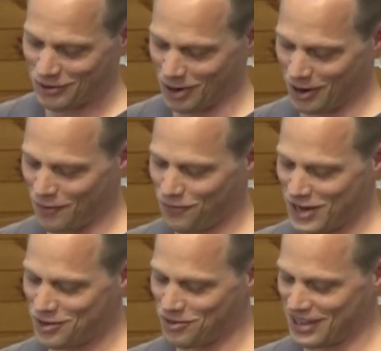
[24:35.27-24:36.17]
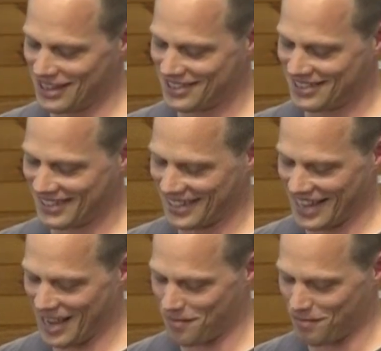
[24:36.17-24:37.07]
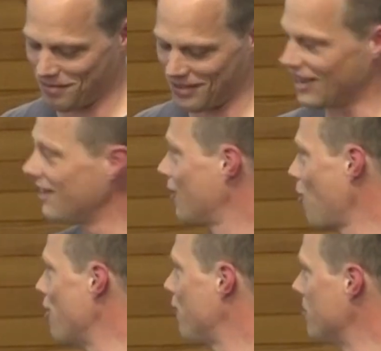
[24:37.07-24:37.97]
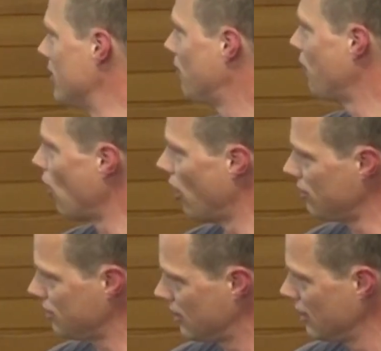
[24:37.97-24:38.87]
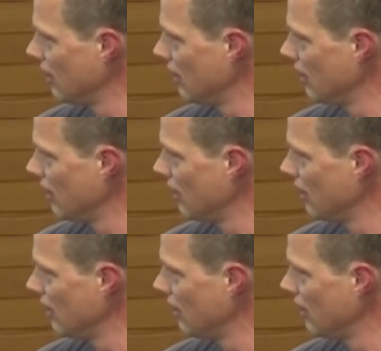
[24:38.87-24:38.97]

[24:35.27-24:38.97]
going to finish with this quote from his first